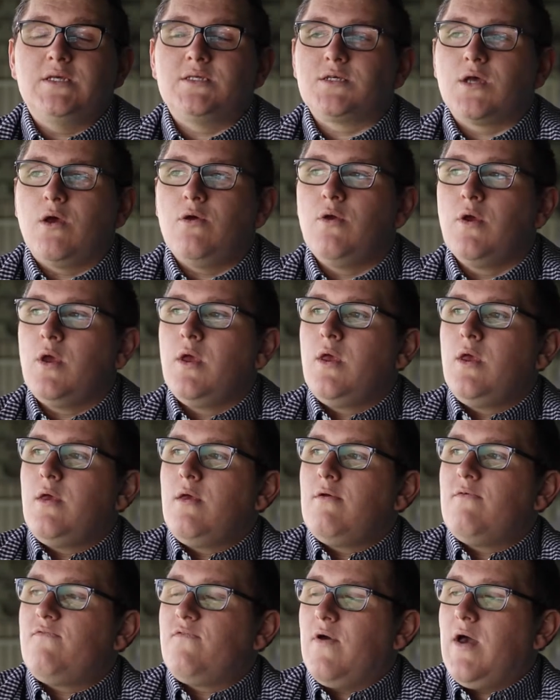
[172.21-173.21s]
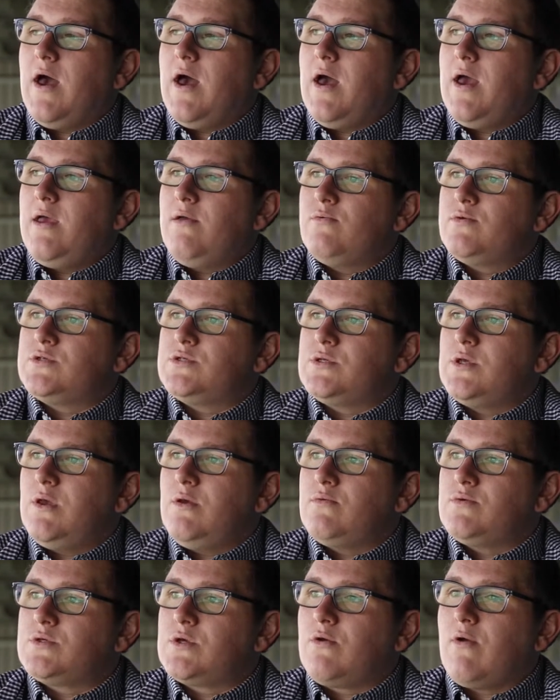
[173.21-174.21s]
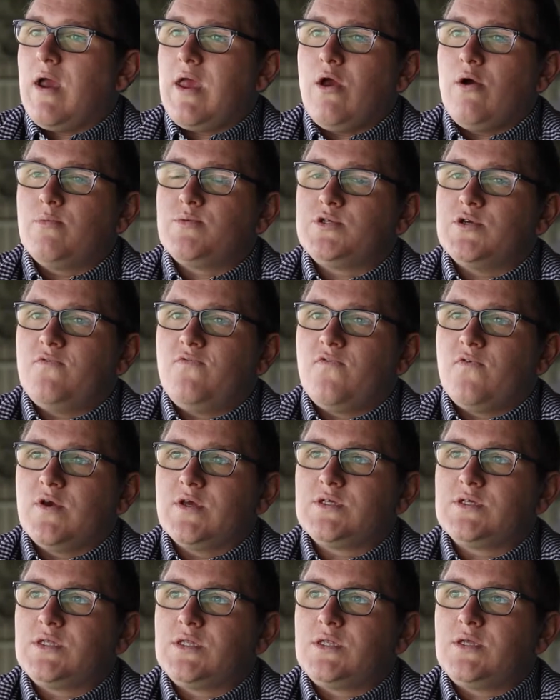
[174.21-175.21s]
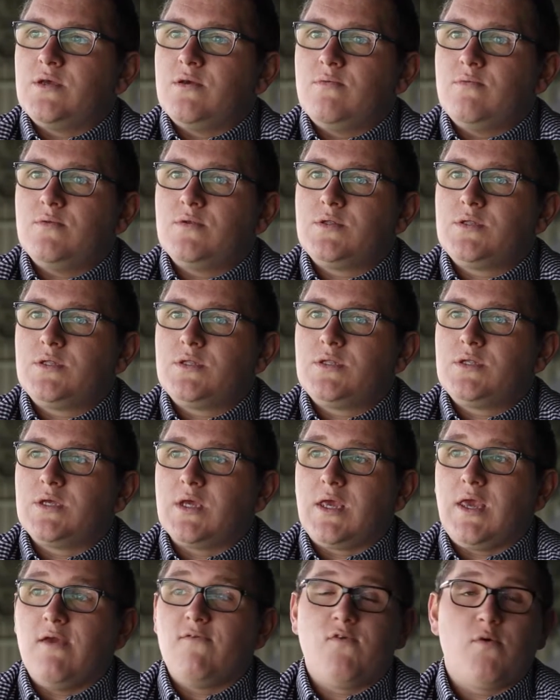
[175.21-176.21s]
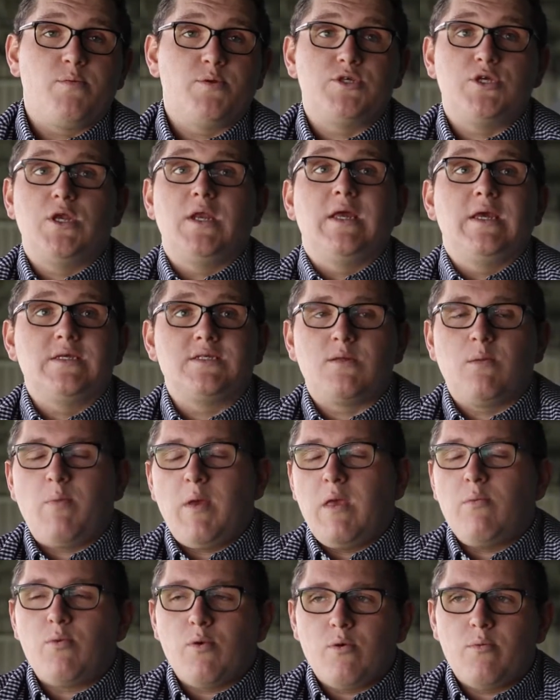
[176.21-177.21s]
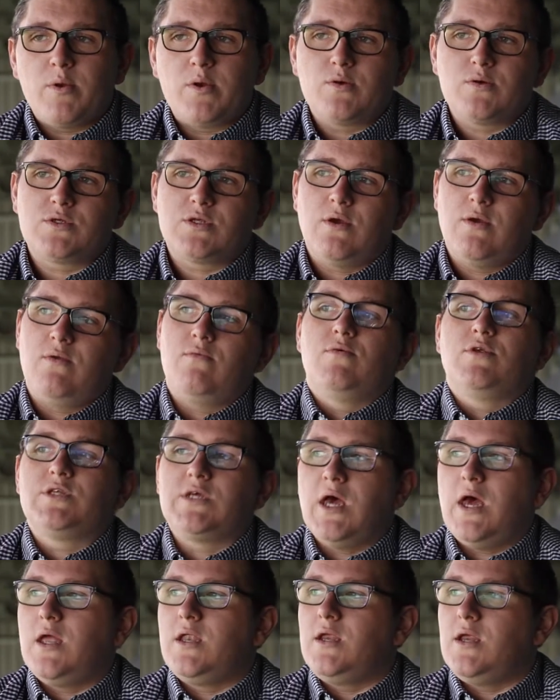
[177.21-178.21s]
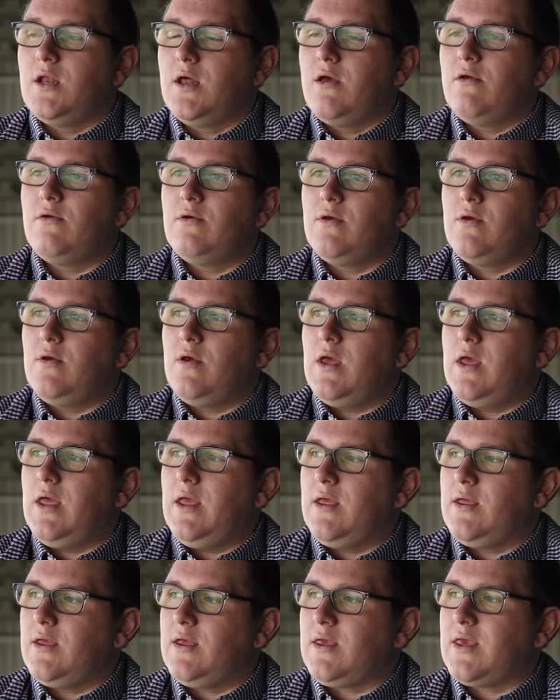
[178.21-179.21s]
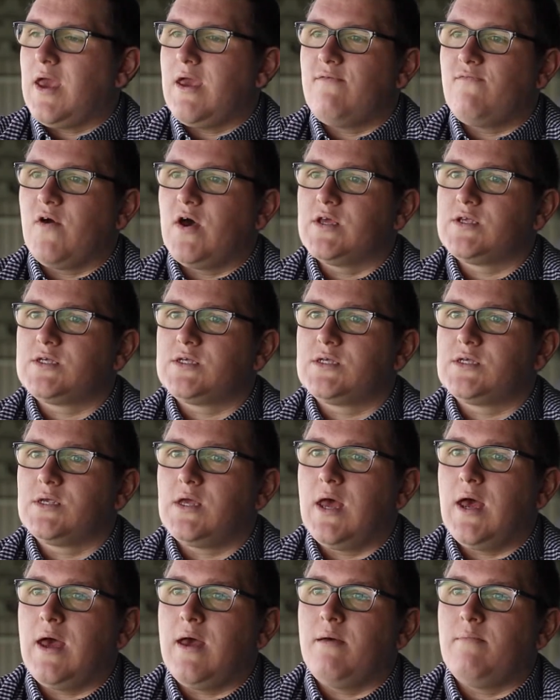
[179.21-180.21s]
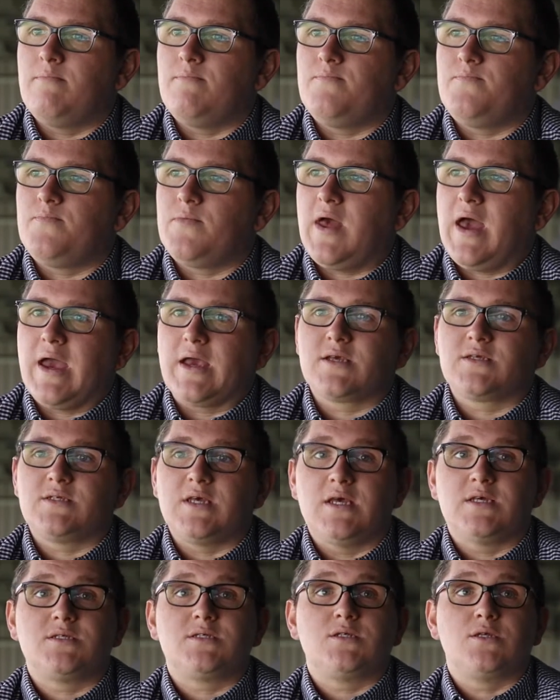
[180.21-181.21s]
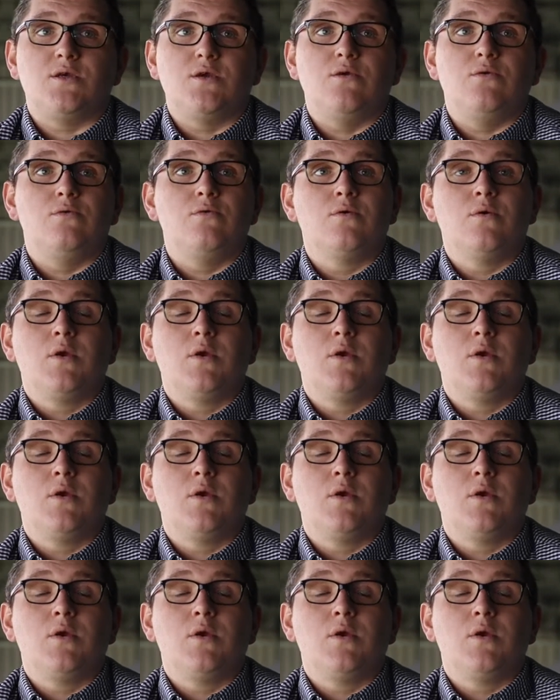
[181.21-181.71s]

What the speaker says: So it was a great option for us to give opportunities to people, but also in return, it gave us access to